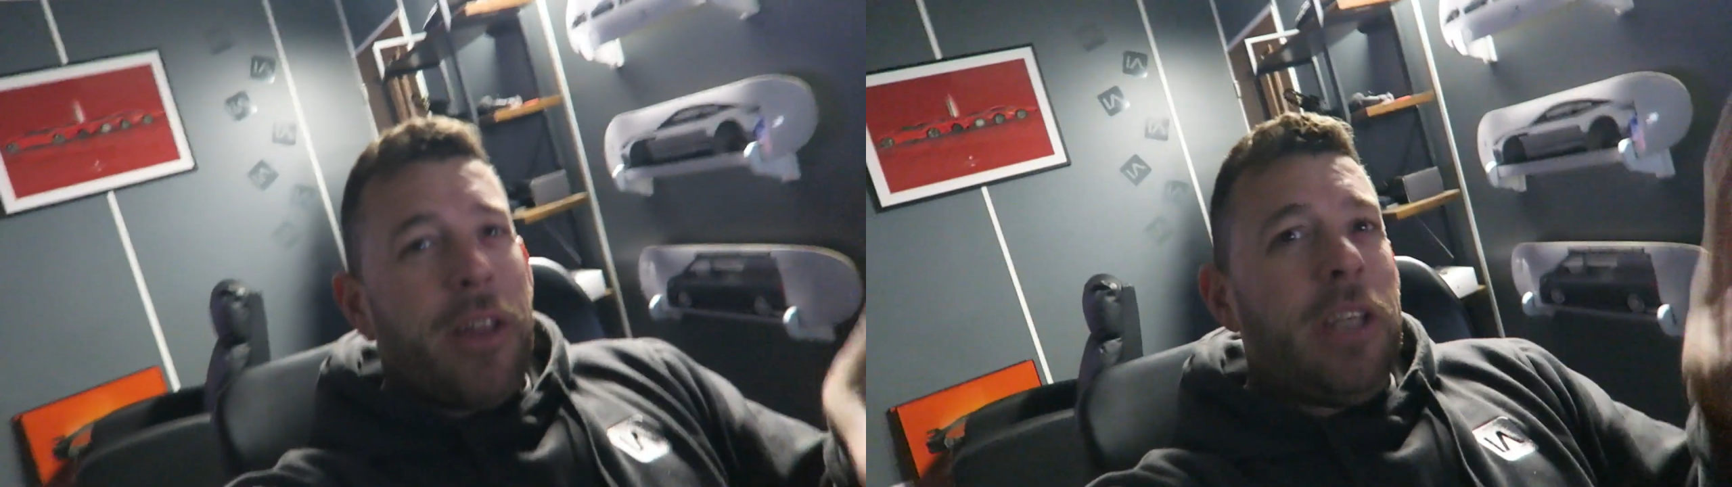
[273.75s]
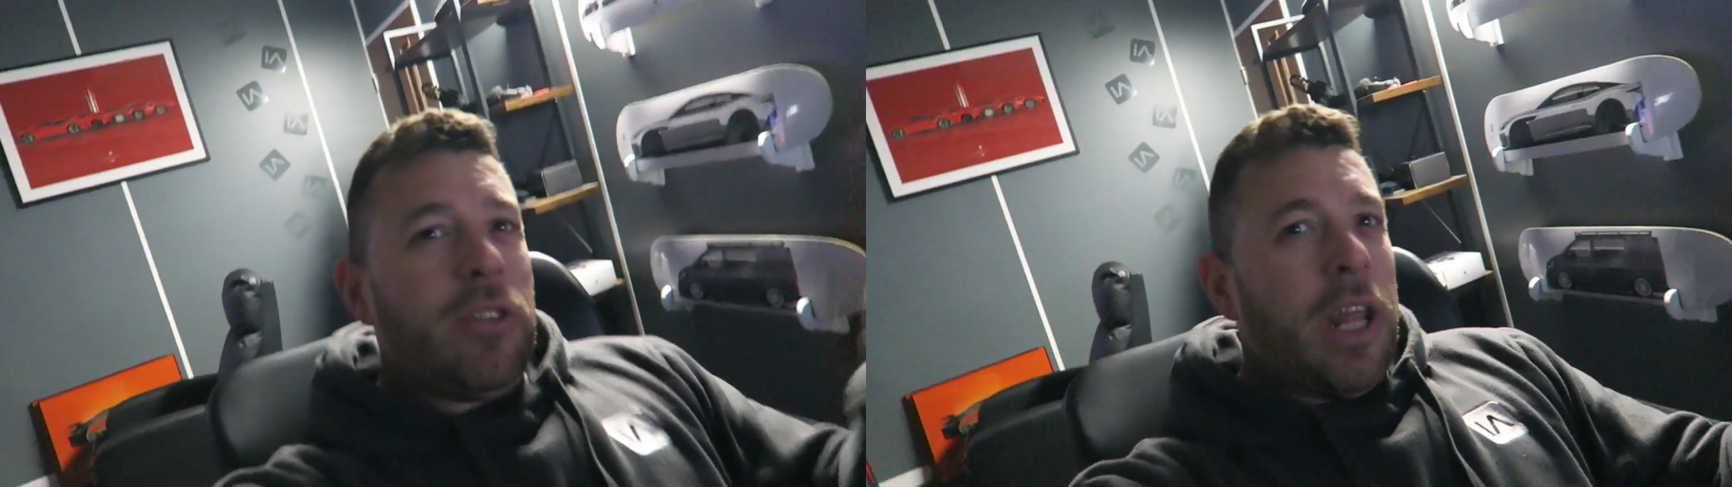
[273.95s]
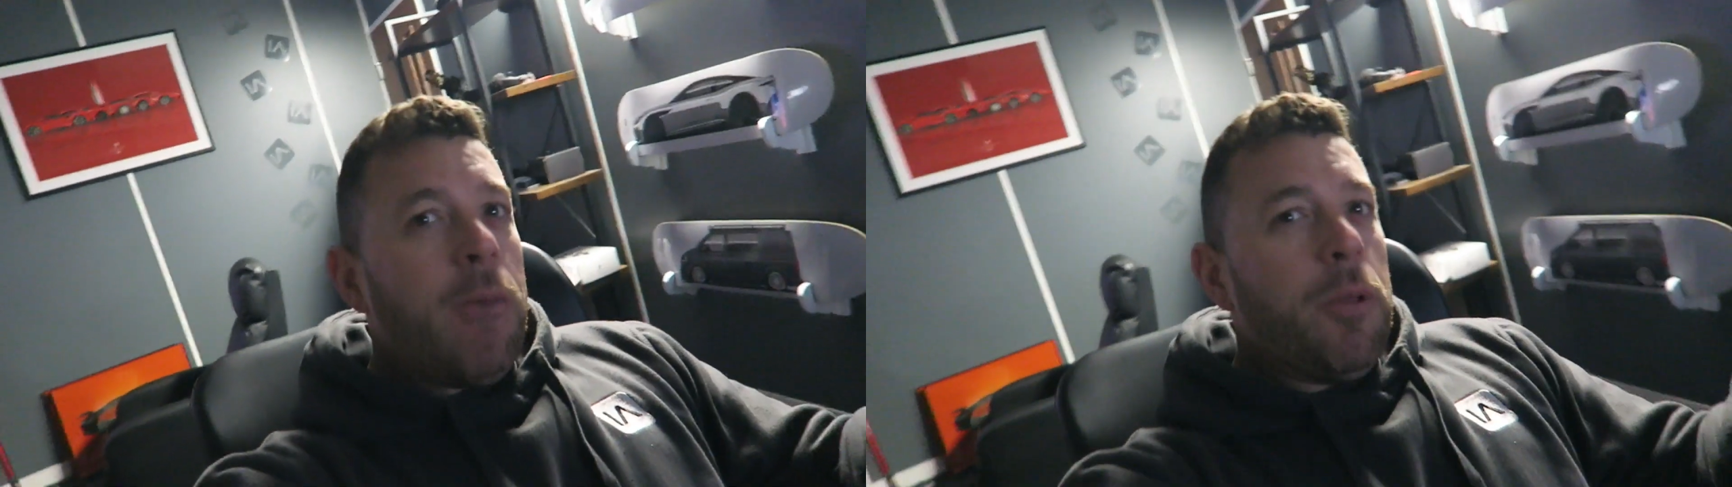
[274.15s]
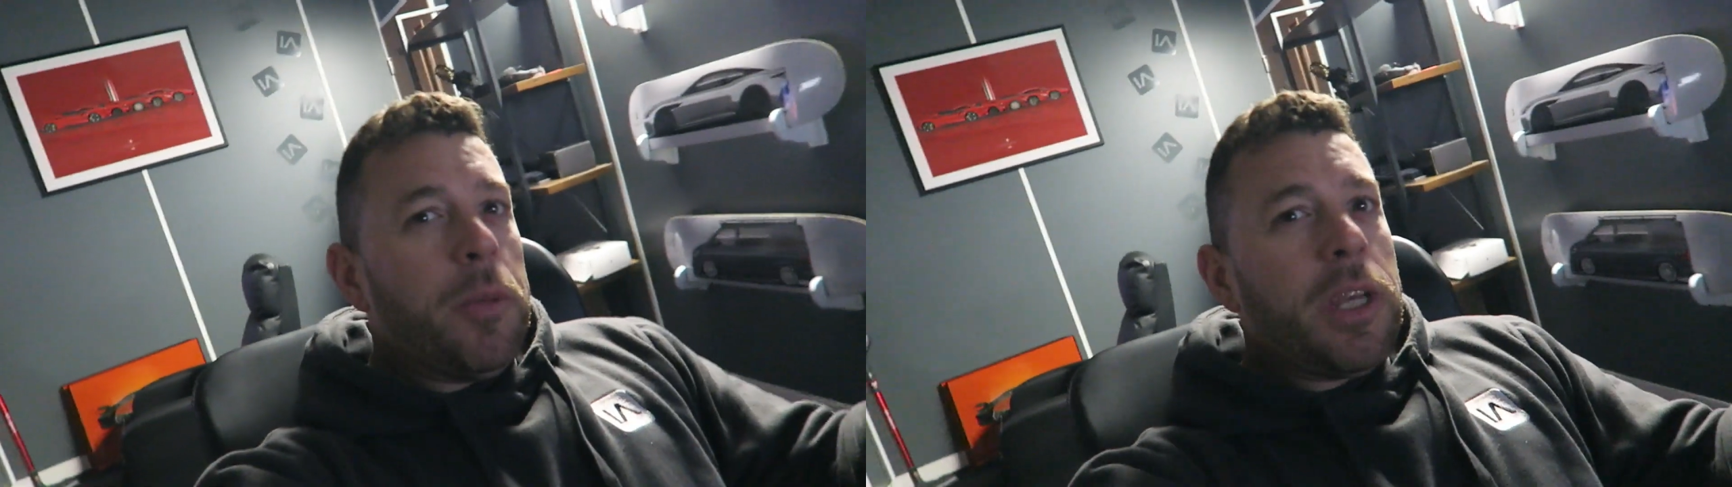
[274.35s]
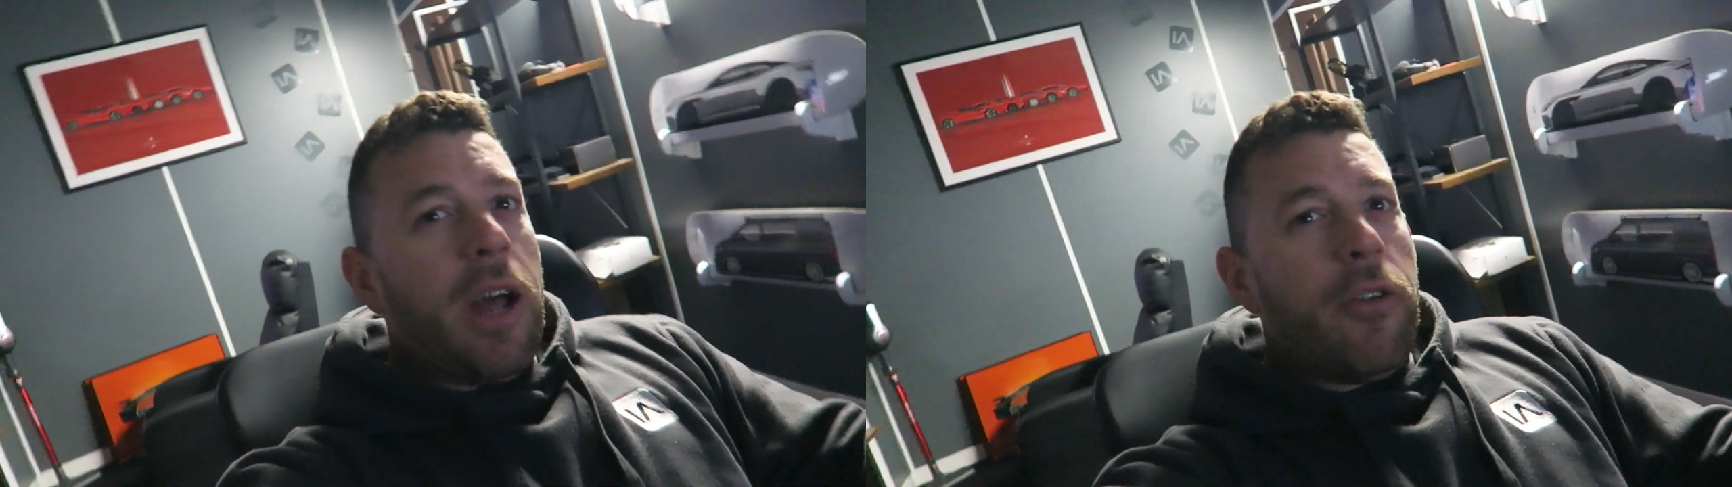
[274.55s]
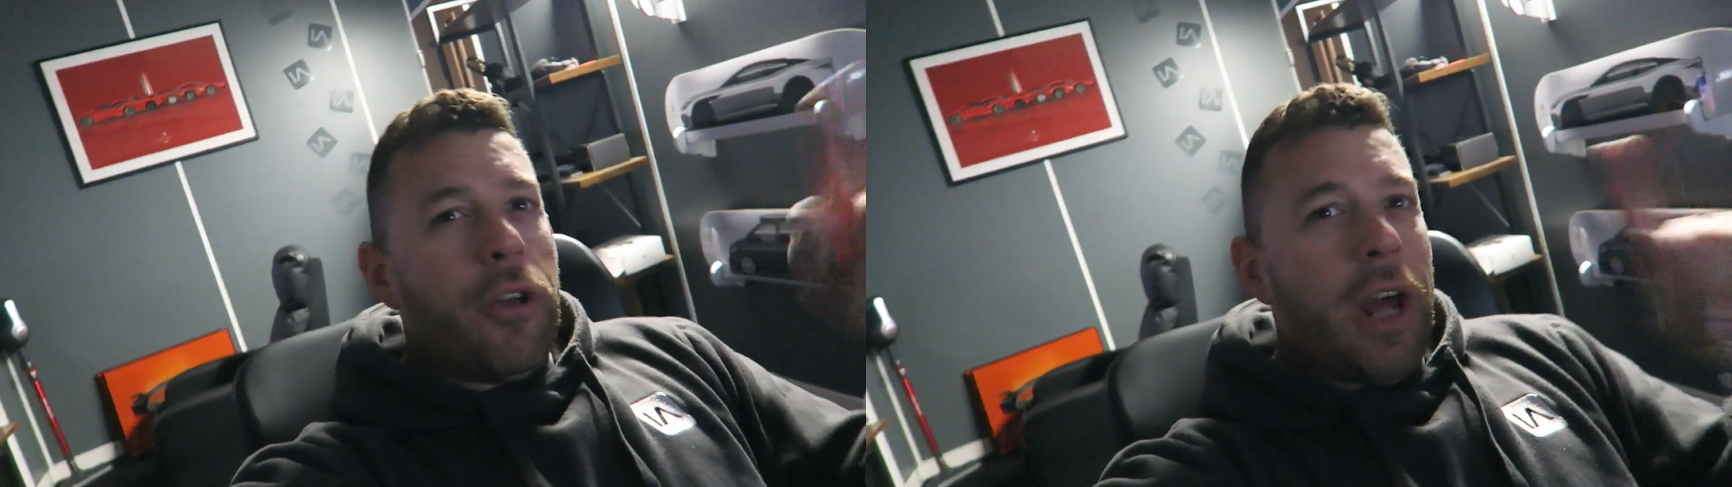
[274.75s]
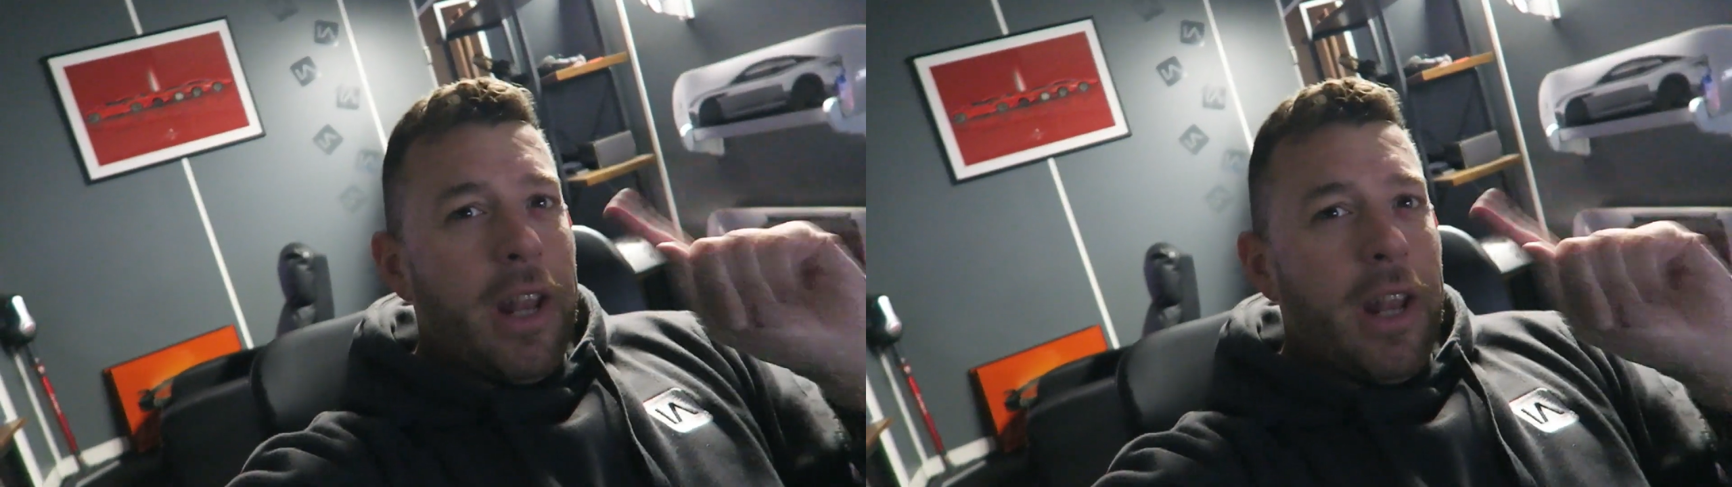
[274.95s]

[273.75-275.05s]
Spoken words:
these than I am the Mclaren,